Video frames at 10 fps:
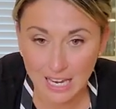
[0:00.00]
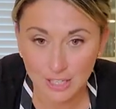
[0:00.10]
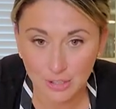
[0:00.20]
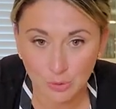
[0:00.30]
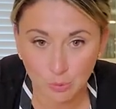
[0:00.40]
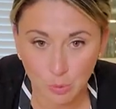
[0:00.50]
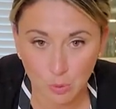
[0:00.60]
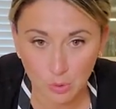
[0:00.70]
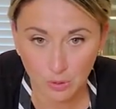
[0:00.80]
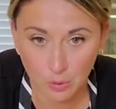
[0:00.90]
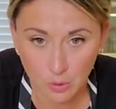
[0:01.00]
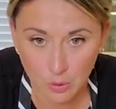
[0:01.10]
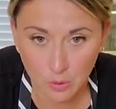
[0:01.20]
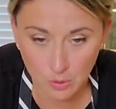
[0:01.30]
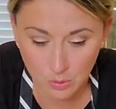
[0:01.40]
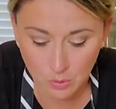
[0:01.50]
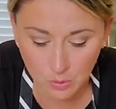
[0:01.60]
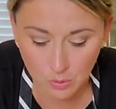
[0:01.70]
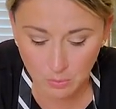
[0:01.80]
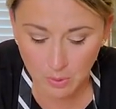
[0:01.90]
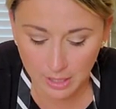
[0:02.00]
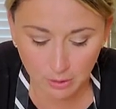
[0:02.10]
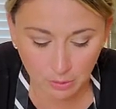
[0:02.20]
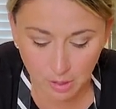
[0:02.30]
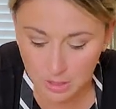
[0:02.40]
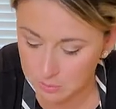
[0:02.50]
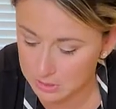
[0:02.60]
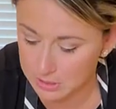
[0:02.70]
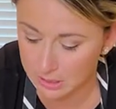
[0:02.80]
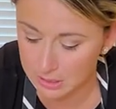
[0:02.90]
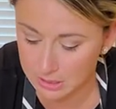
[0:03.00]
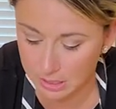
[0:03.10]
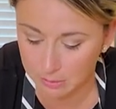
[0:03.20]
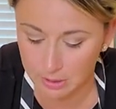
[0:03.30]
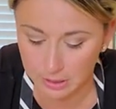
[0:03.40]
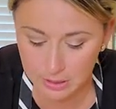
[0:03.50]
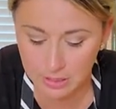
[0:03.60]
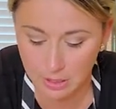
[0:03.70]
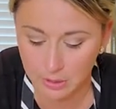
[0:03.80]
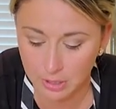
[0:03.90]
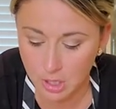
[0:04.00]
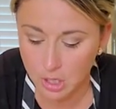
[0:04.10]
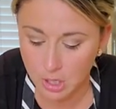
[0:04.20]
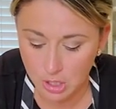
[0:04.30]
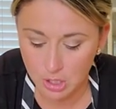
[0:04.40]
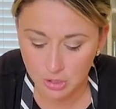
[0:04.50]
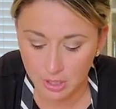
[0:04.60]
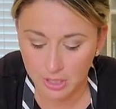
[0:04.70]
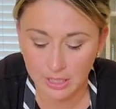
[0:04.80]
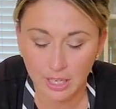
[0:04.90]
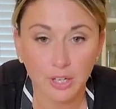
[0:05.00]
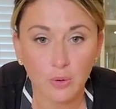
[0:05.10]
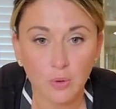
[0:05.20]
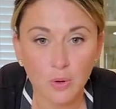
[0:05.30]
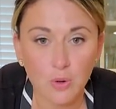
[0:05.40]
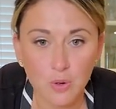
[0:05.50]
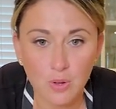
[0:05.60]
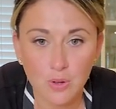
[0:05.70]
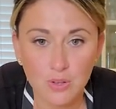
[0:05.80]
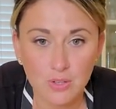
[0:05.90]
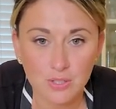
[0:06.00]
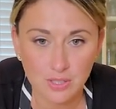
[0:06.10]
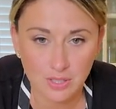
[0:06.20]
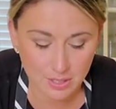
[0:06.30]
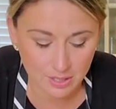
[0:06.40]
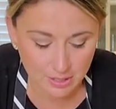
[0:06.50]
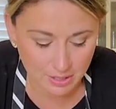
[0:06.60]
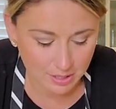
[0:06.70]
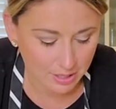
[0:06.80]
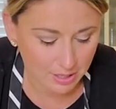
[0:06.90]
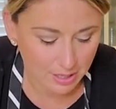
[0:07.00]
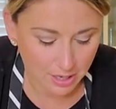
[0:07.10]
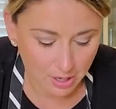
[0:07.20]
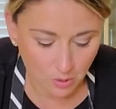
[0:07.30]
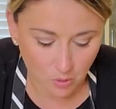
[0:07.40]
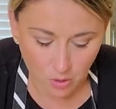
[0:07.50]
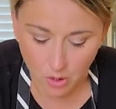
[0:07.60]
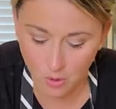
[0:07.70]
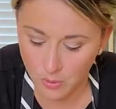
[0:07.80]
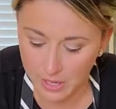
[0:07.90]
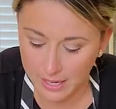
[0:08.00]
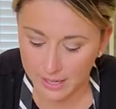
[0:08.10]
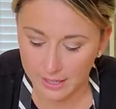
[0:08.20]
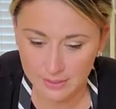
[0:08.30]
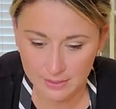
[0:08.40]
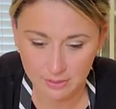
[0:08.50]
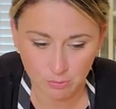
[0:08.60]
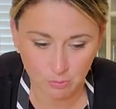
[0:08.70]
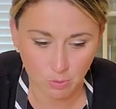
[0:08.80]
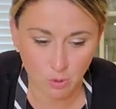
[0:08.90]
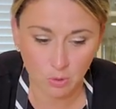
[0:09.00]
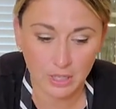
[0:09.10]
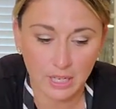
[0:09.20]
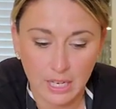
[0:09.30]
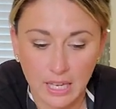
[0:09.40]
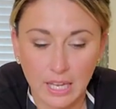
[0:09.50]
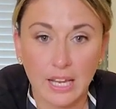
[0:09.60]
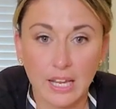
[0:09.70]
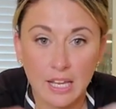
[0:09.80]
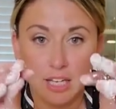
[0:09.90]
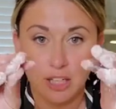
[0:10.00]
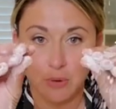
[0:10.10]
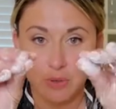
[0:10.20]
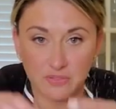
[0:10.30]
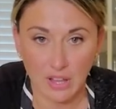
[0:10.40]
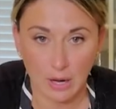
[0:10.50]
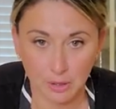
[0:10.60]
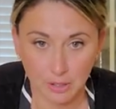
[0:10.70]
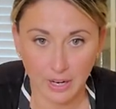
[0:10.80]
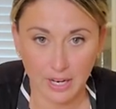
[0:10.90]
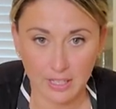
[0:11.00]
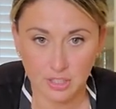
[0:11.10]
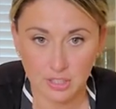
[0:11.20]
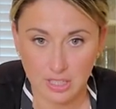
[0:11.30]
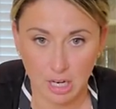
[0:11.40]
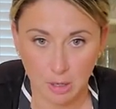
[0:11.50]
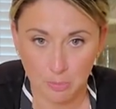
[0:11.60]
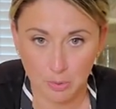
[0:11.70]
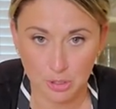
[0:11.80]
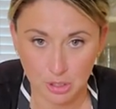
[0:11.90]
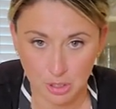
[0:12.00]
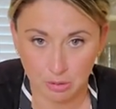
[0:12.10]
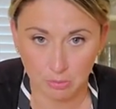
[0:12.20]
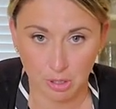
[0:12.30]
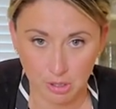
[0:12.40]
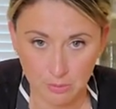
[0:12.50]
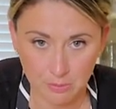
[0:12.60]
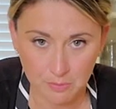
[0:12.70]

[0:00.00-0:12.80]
You're gonna roll it all the way across. Once it gets going, it gets going. Try to get no holes. Oh yeah, pulling it. Can always flour your hands just to help push it through.